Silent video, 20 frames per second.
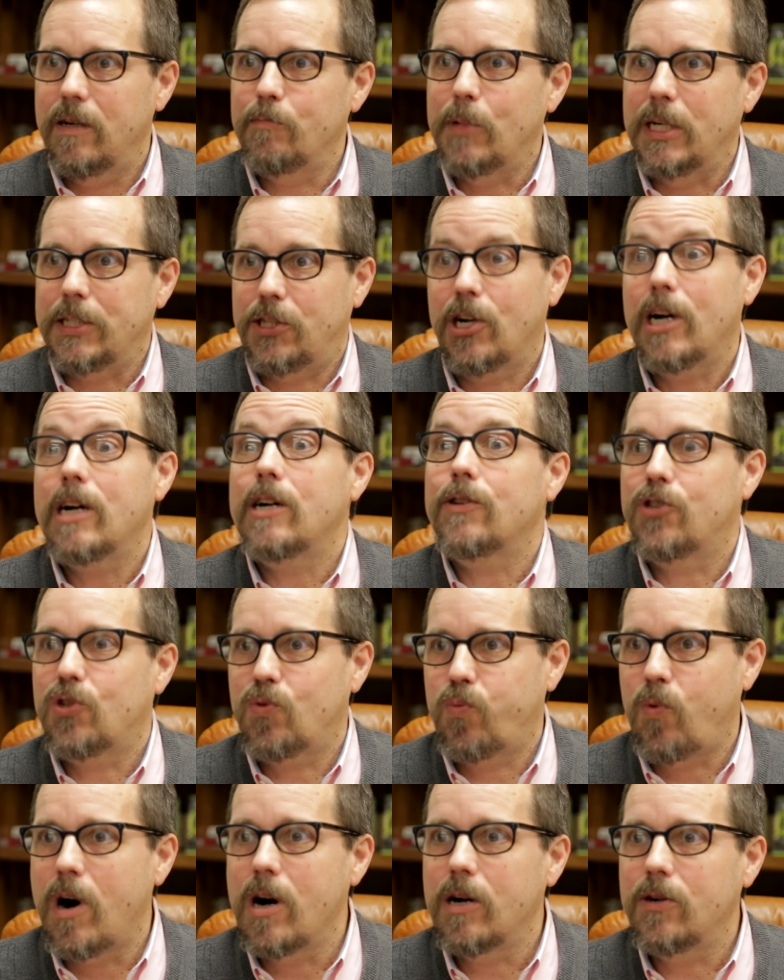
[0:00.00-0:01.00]
my child
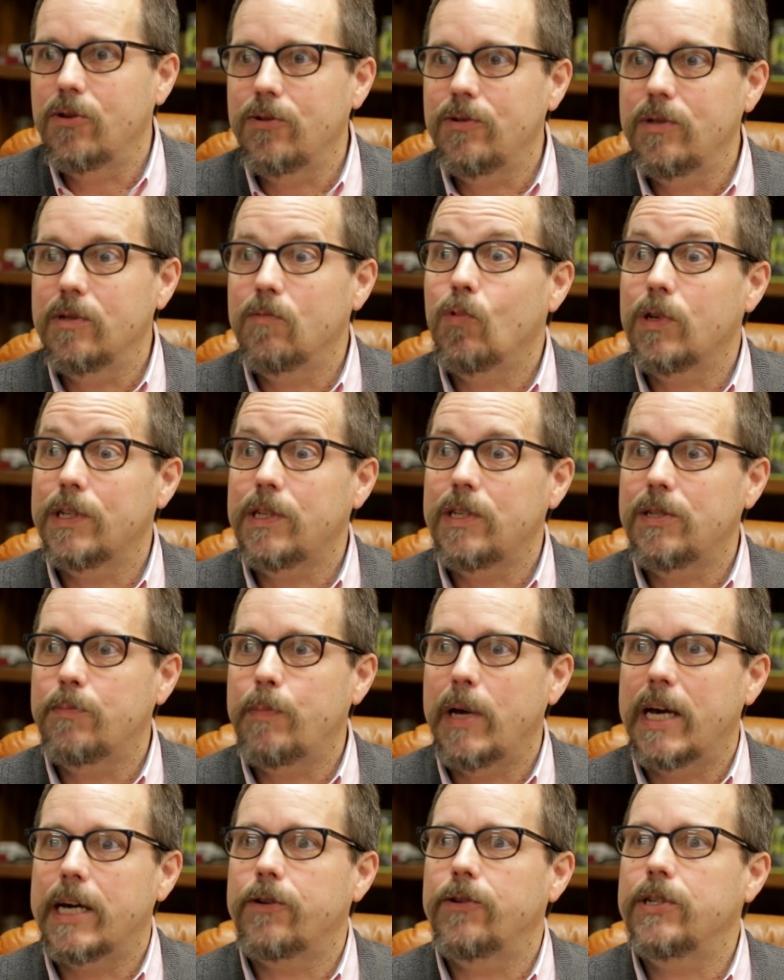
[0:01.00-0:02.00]
swallowed one of these
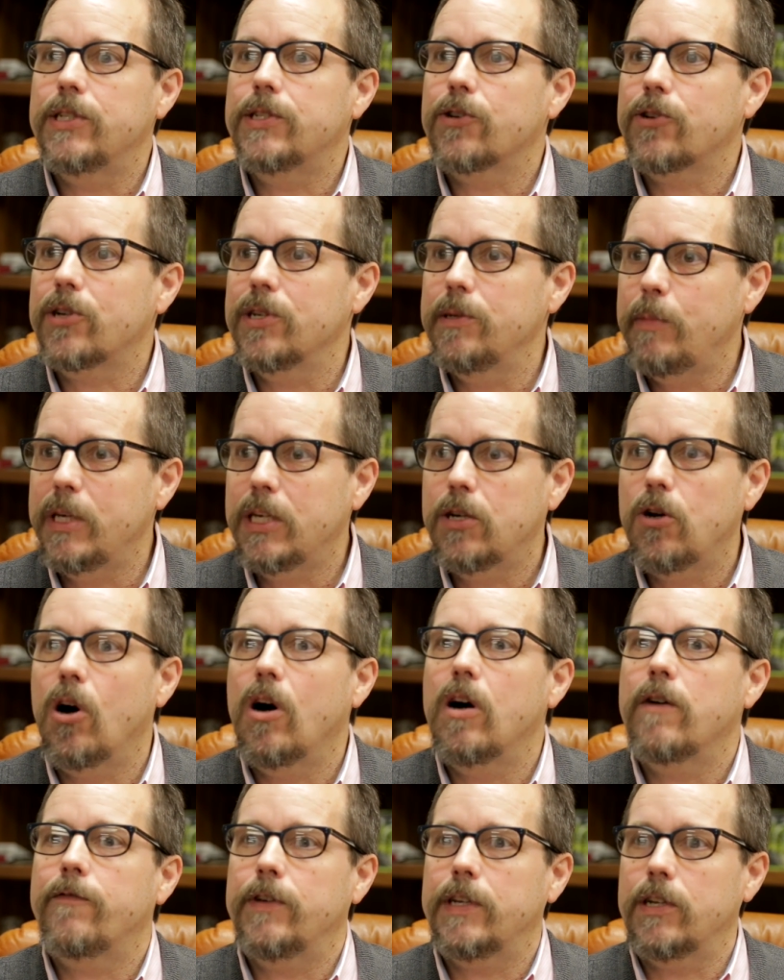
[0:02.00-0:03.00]
batteries, they're going to be
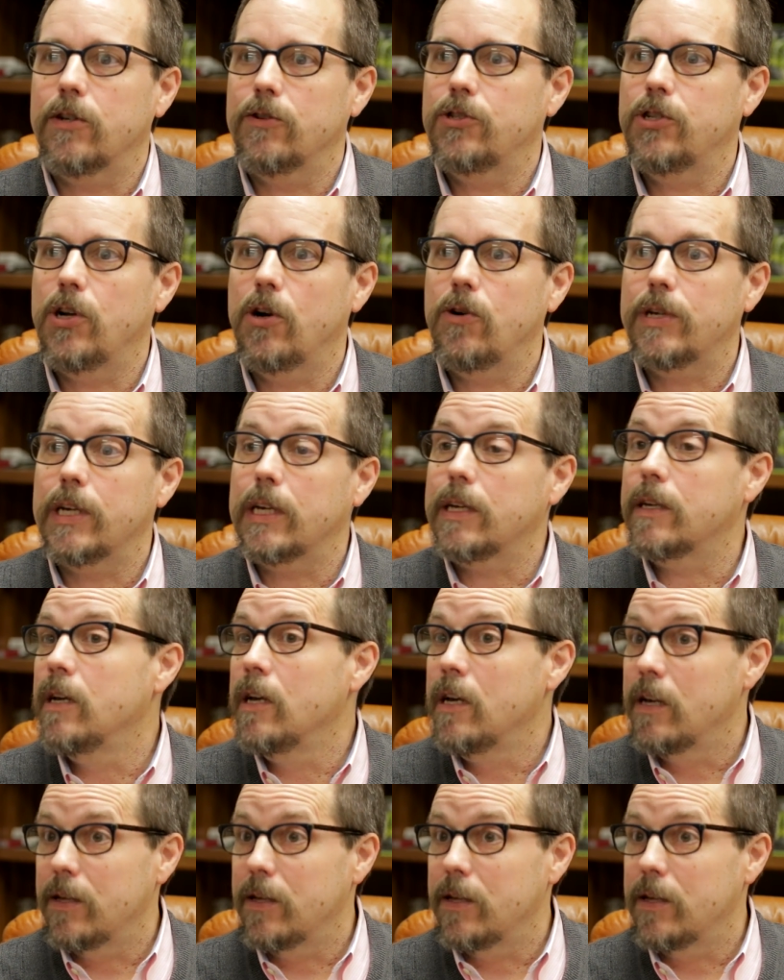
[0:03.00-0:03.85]
coughing or choking.